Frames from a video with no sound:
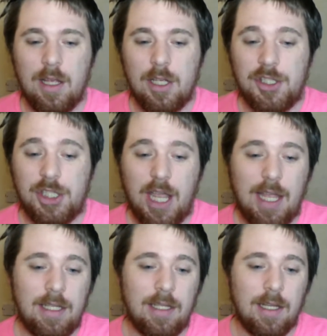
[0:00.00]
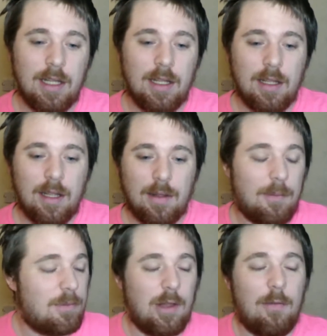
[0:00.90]
Shane,
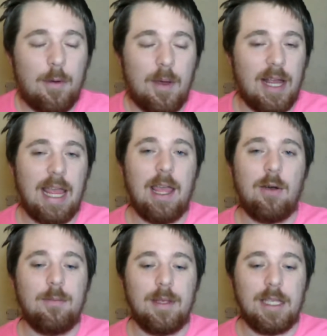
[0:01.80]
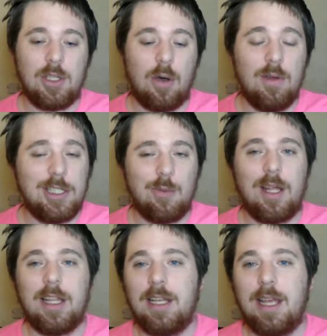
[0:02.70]
love him or hate him, he's always
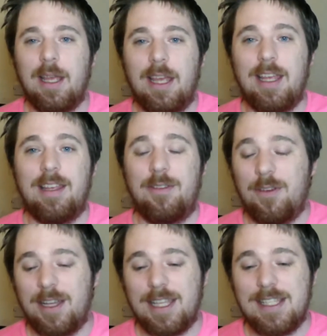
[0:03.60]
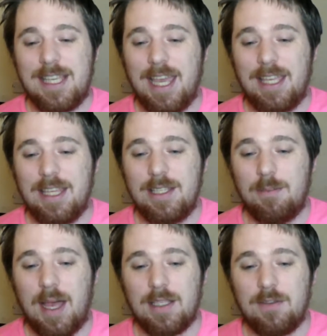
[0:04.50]
willing to fucking take these
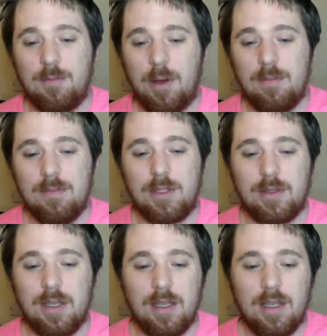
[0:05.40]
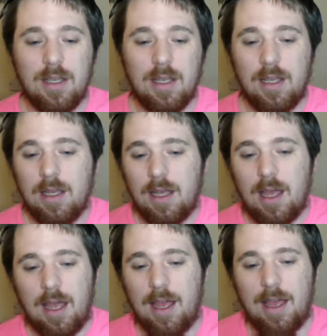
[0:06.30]
massive bumps.
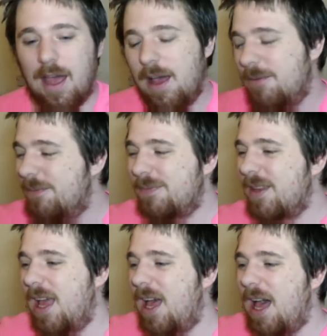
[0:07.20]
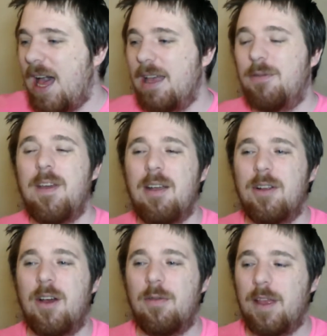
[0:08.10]
Fair
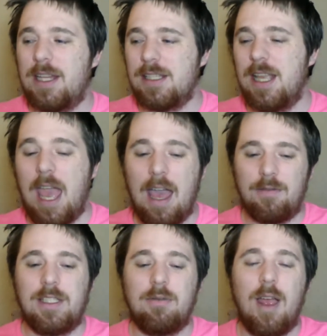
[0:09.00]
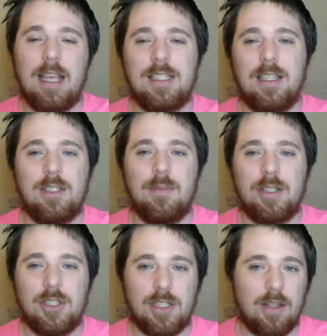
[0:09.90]
enough, he doesn't have to wrestle as
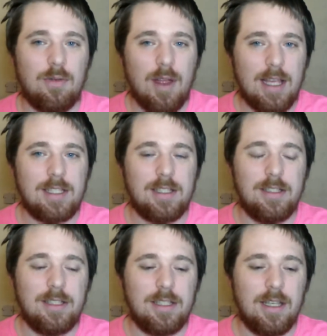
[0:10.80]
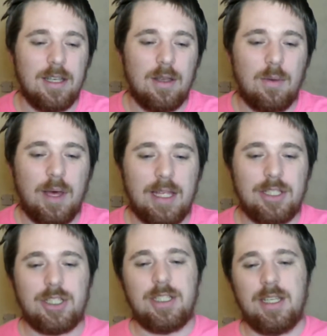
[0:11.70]
much as other wrestlers,
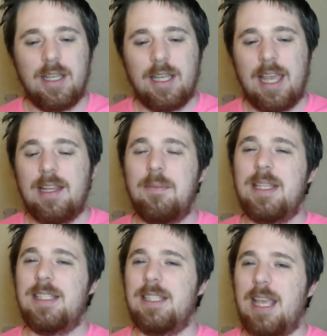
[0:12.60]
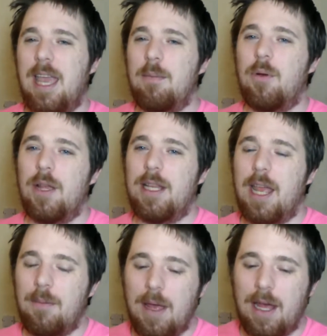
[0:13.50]
which kind of means he's able to
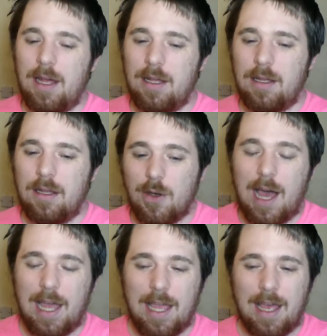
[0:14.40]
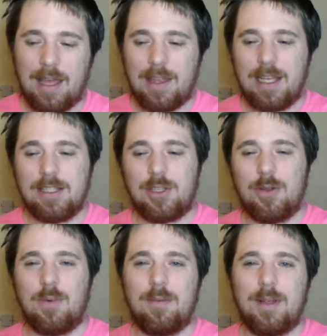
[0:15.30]
demo. So I think it's
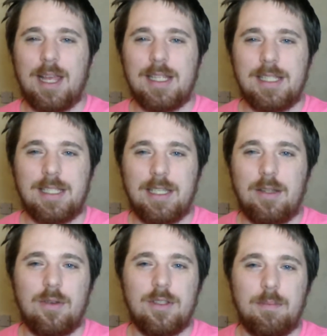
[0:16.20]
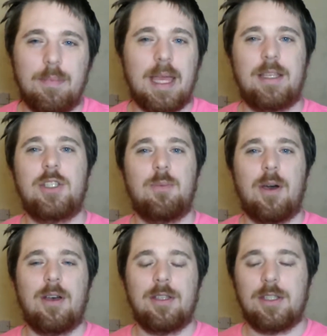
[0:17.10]
good when we get to see those big
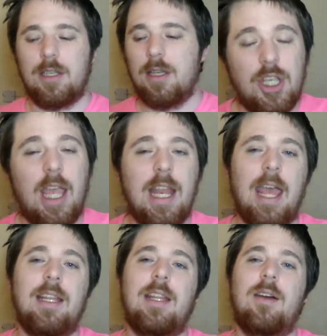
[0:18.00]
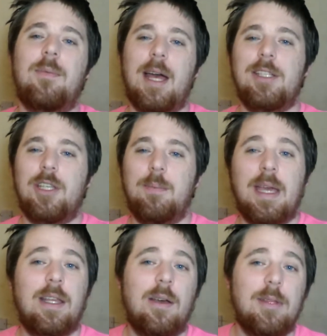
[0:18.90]
spots. Shane ended up actually
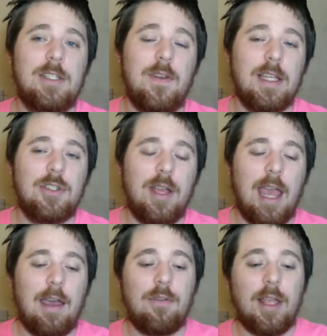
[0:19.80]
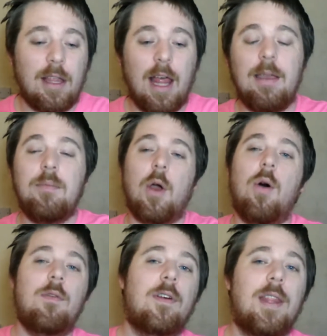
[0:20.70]
picking up this victory after he climbed
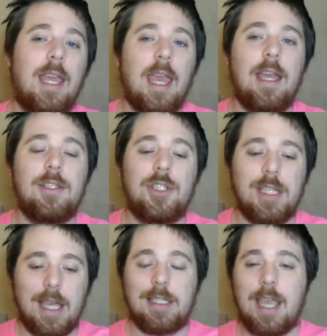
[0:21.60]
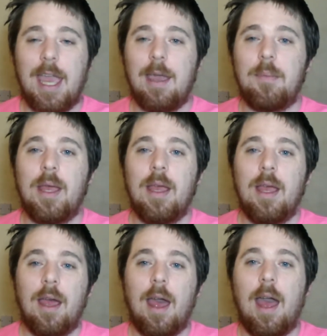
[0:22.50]
over the cage to escape.
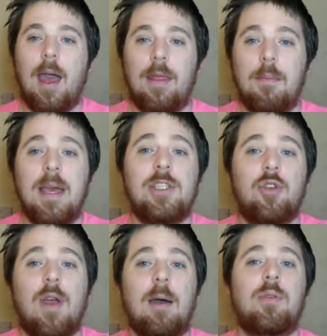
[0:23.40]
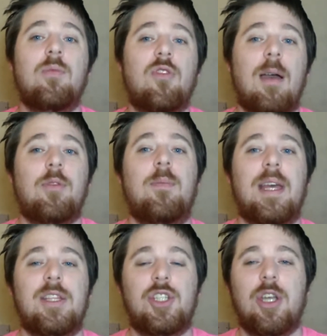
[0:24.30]
The Miz grabbed him
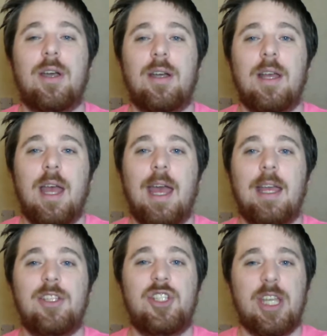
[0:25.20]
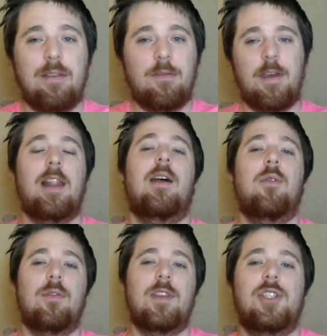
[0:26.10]
by the shirt, and Shane fell
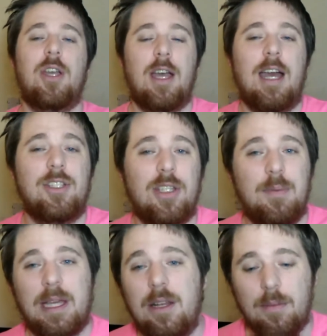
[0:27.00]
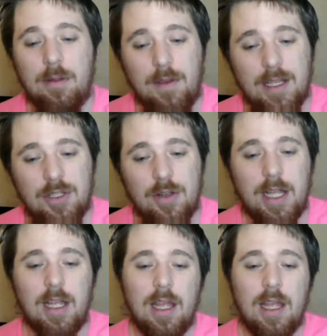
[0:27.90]
out of the shirt, actually picking up the victory.